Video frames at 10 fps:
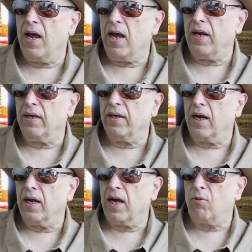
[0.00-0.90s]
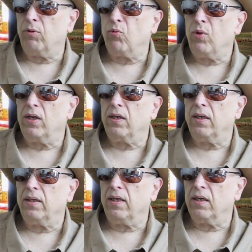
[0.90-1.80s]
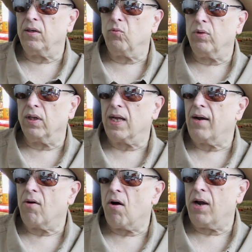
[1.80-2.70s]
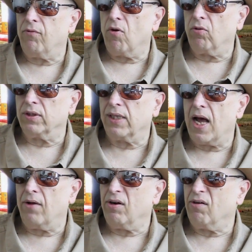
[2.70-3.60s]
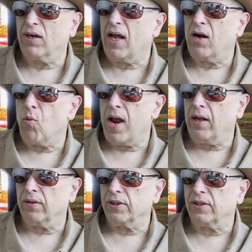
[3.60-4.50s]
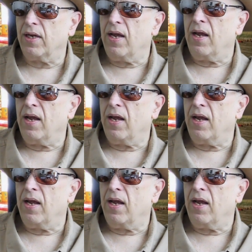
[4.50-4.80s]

And I was wheeling and dealing with a lot of high rollers down there, a lot of whales.